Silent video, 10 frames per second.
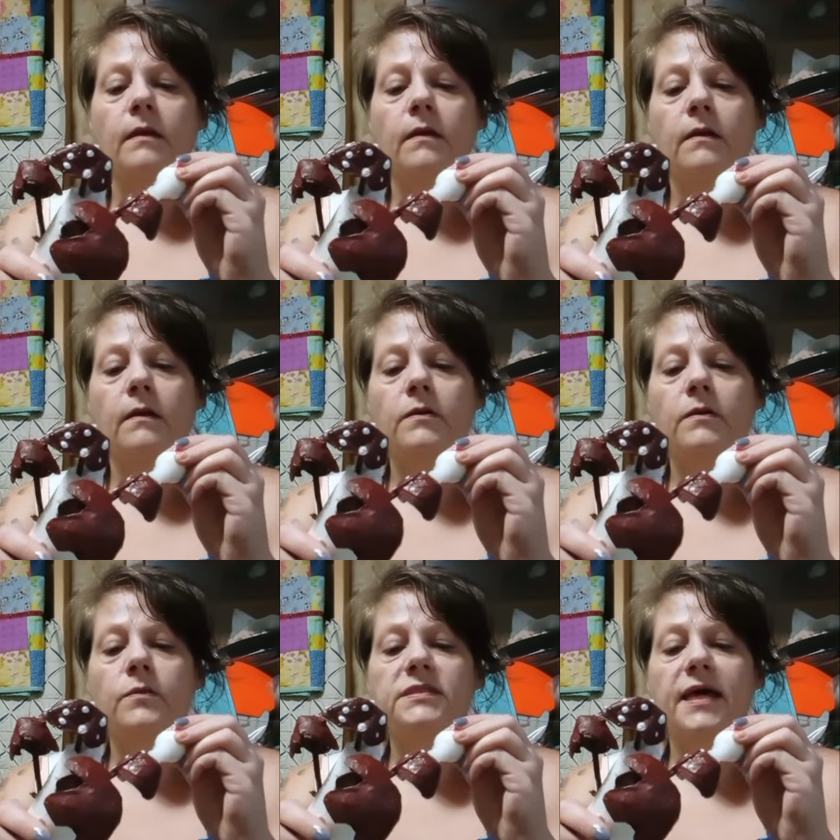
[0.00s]
The ones
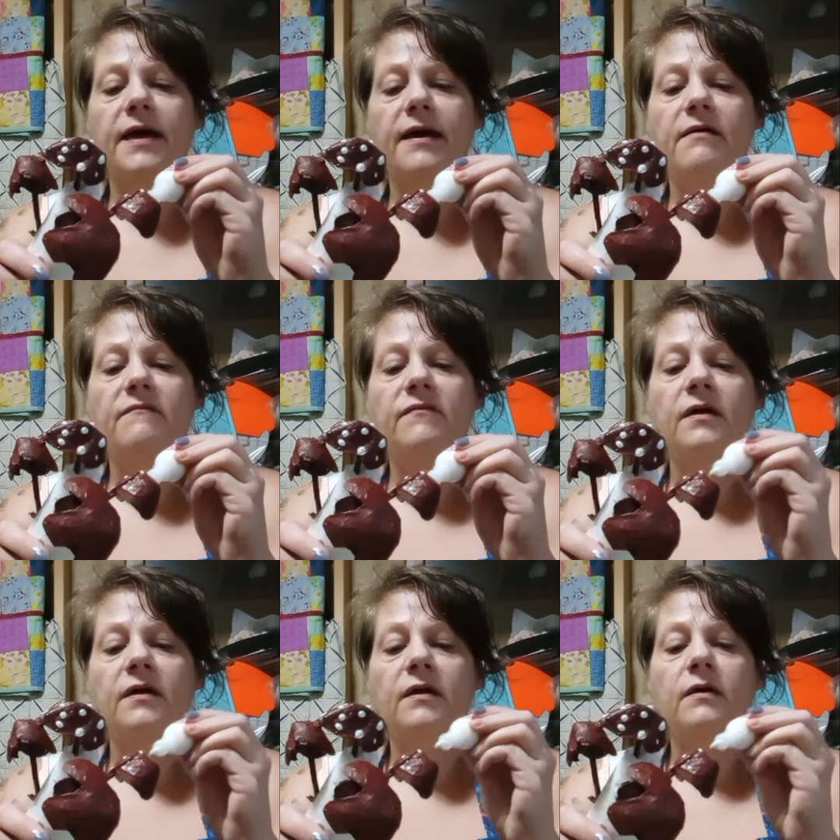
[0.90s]
that have
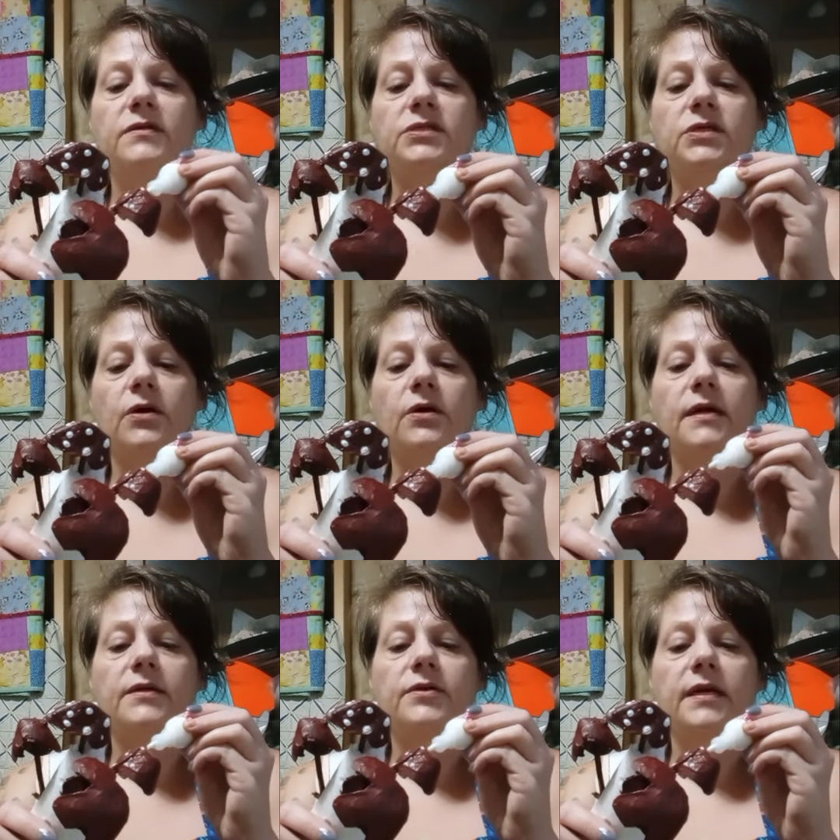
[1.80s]
the skirt
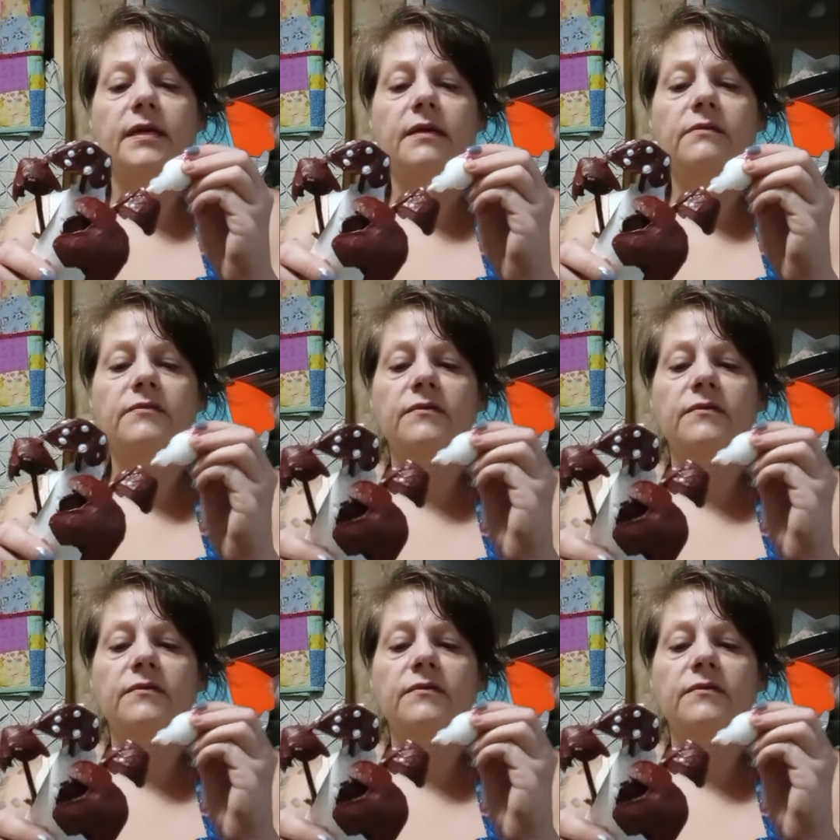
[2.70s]
underneath,